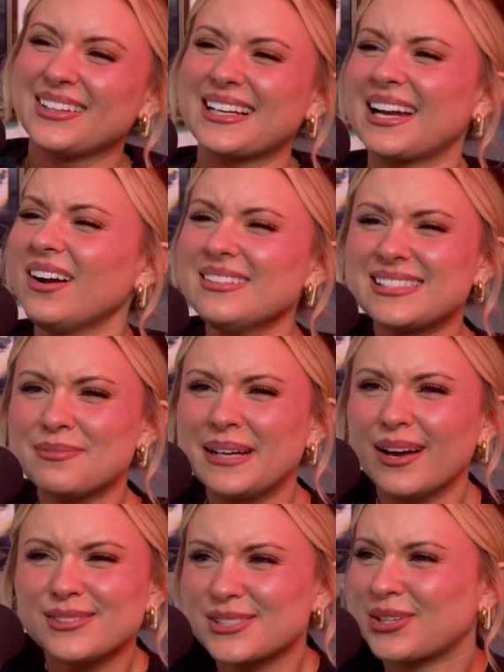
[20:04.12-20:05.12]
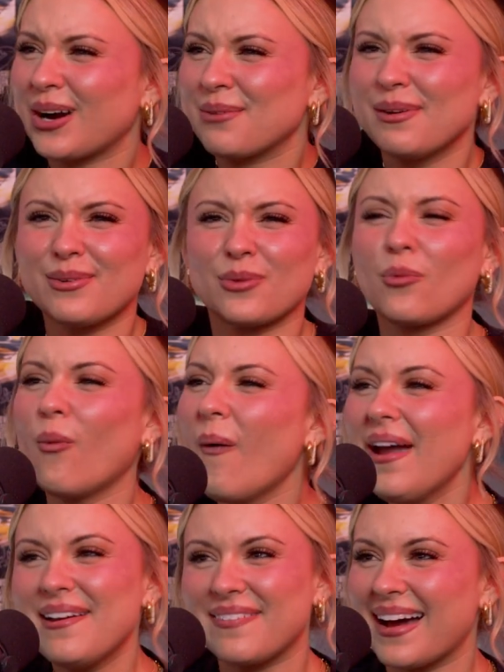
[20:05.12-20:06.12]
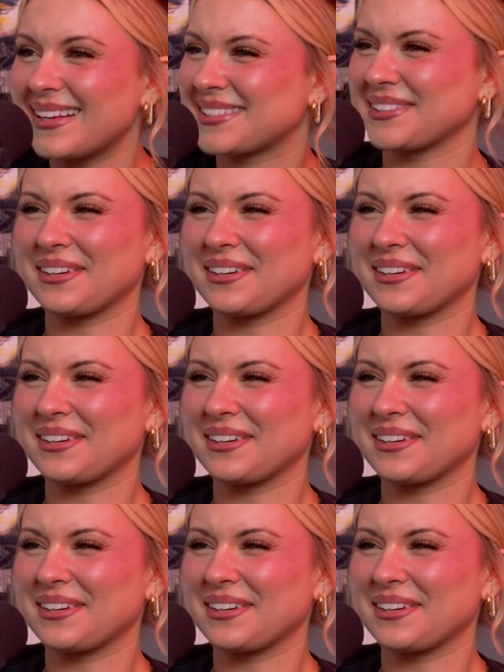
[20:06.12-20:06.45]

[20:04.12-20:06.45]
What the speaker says: like, I got in somebody else's car and we were way faster. I